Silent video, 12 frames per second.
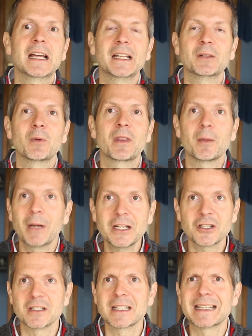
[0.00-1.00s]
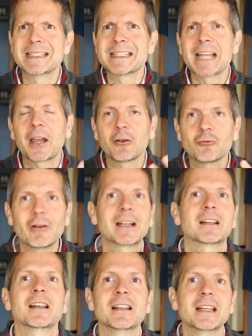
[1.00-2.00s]
and with their patients is
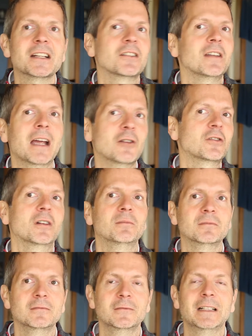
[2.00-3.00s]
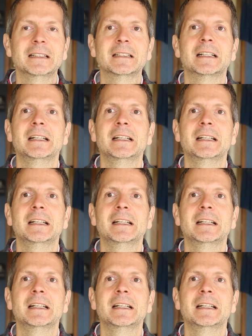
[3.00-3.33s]
directly linked to the outcome, right?